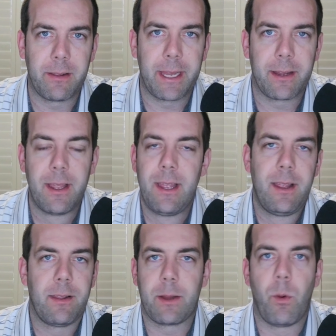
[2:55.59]
Like
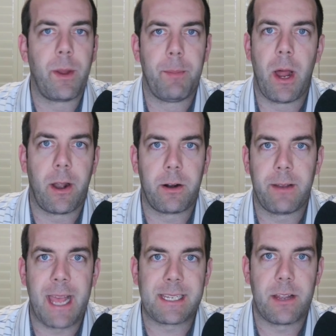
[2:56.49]
when we bought our
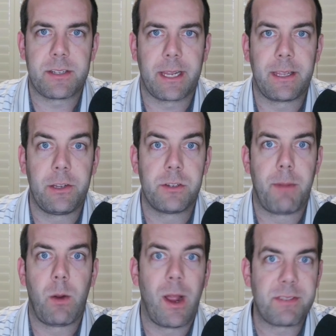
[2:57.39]
last house, like they used
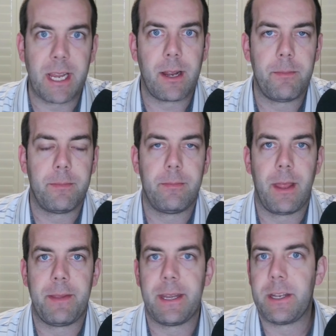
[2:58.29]
my wife's income
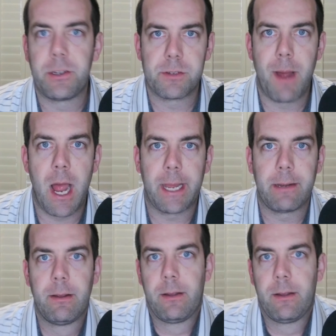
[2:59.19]
and they didn't use mine.